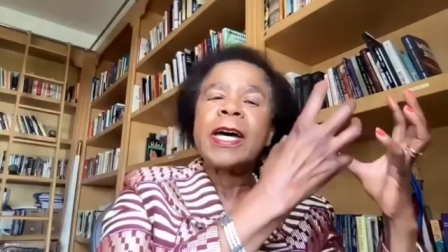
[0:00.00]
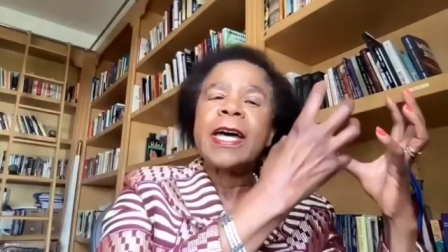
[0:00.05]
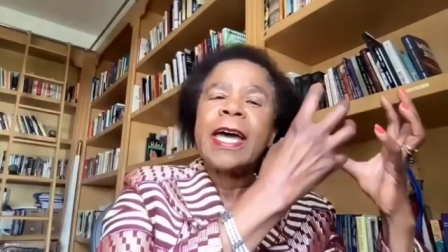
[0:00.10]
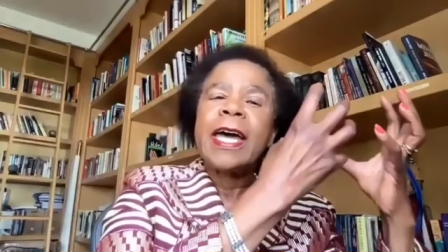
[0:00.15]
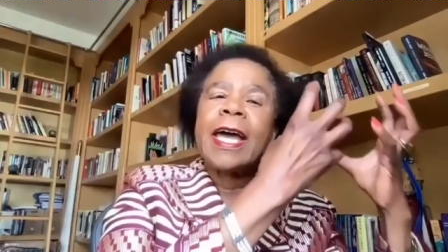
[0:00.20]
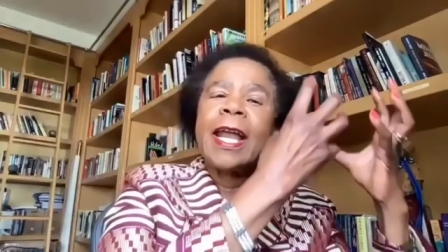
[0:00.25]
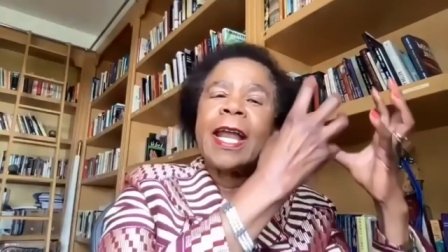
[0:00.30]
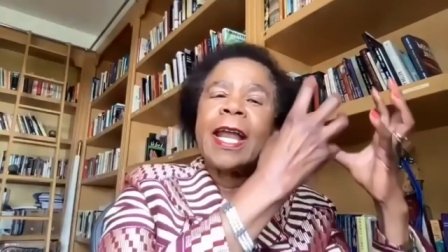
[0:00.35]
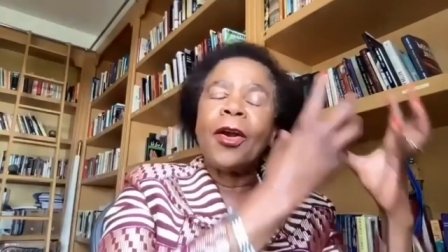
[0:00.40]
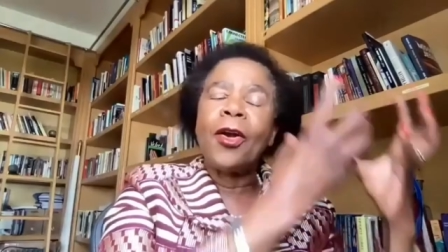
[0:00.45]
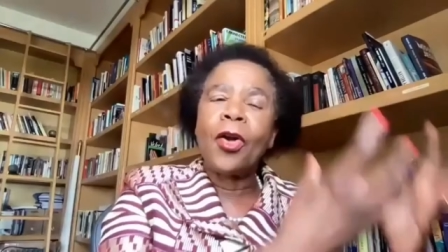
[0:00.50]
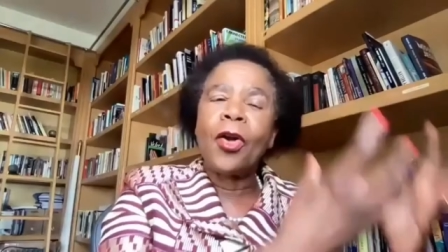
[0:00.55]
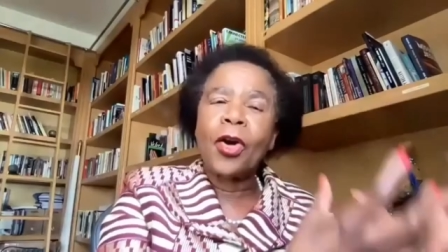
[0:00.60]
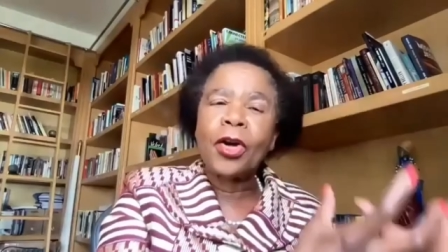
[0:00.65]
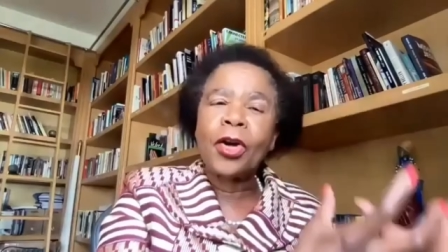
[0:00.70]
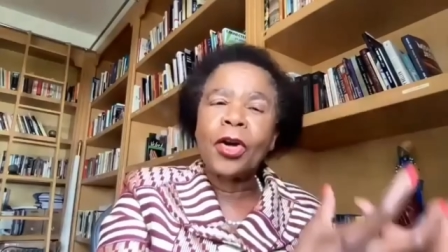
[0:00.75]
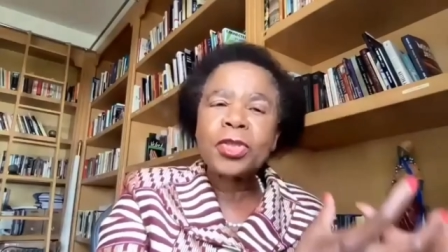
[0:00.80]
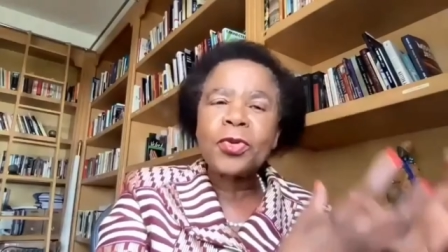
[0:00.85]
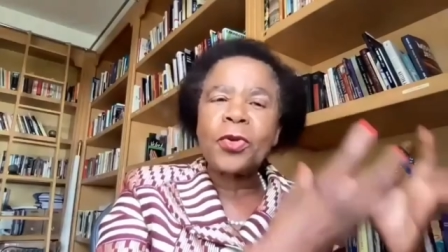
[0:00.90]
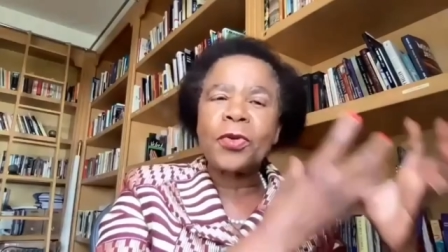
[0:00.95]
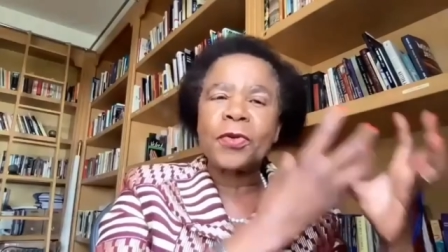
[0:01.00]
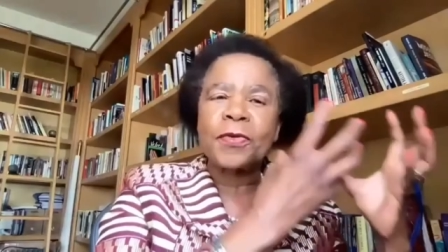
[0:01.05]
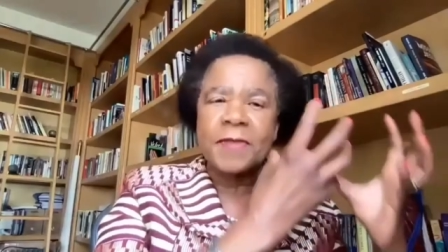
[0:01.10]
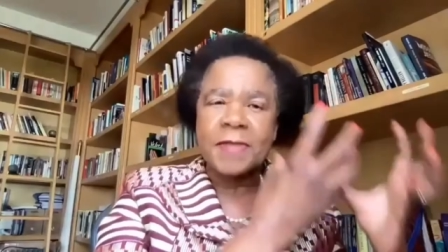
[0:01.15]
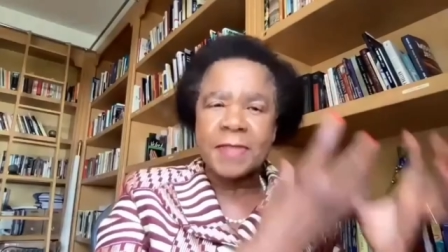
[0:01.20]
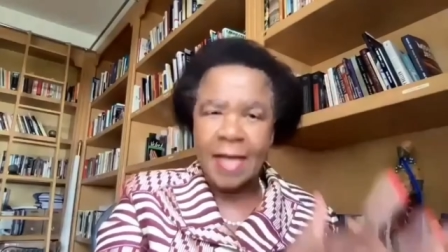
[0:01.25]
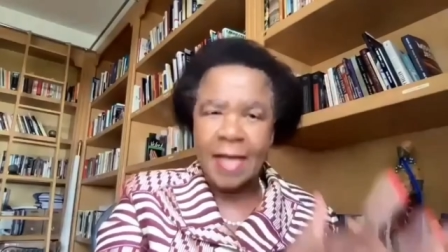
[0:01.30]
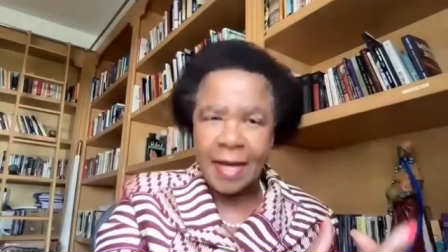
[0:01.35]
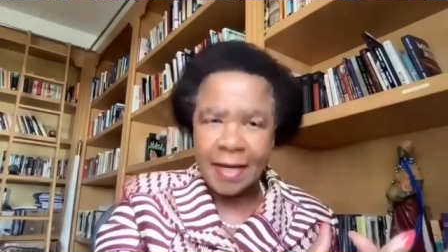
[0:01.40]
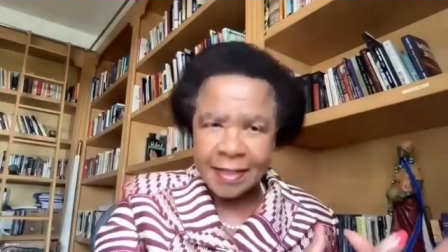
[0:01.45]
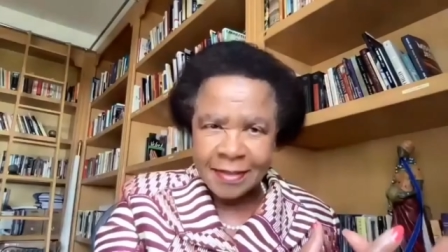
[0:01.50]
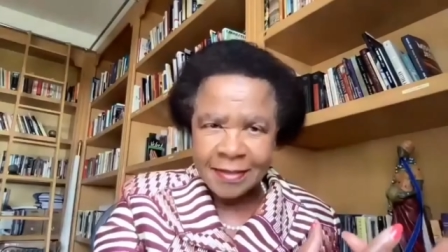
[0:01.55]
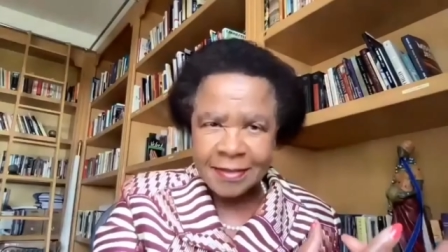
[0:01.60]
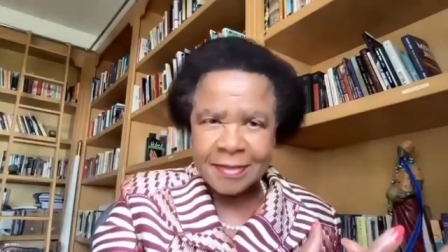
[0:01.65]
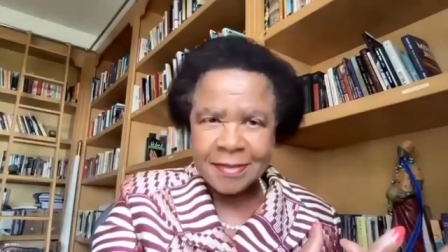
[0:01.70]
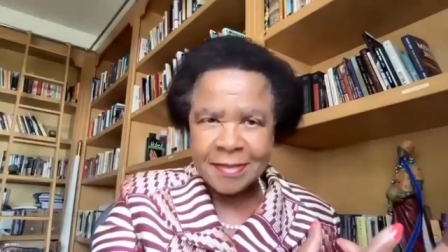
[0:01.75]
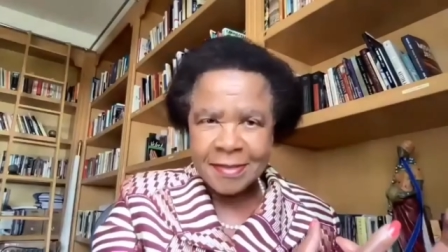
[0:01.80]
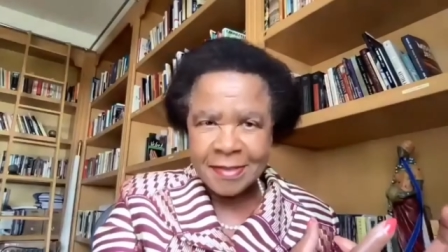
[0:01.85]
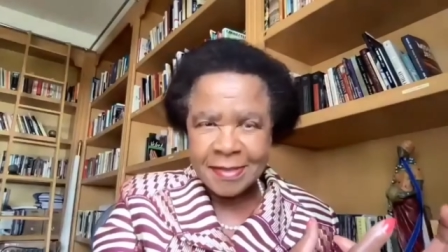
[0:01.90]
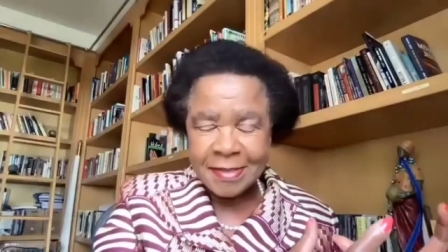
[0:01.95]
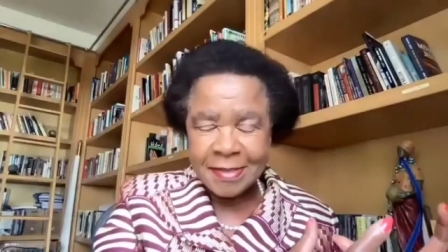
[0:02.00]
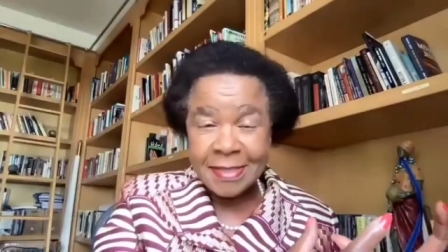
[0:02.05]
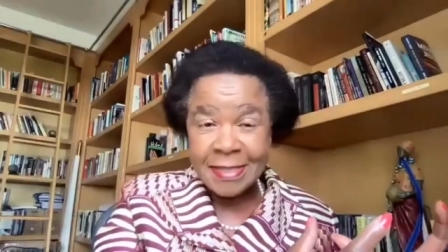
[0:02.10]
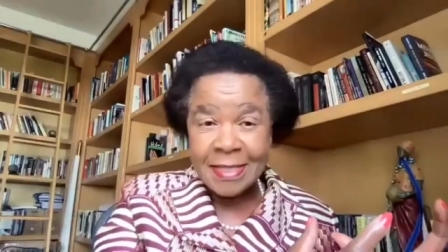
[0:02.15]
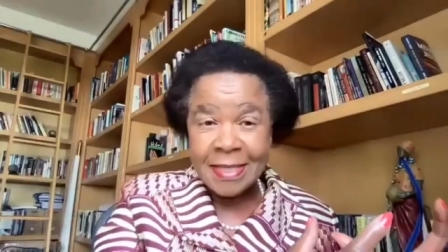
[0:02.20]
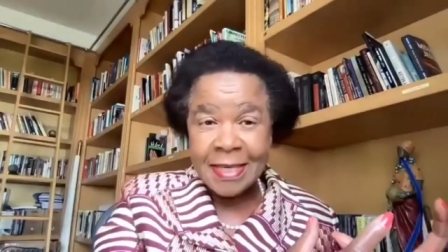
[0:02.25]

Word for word: a lot of science.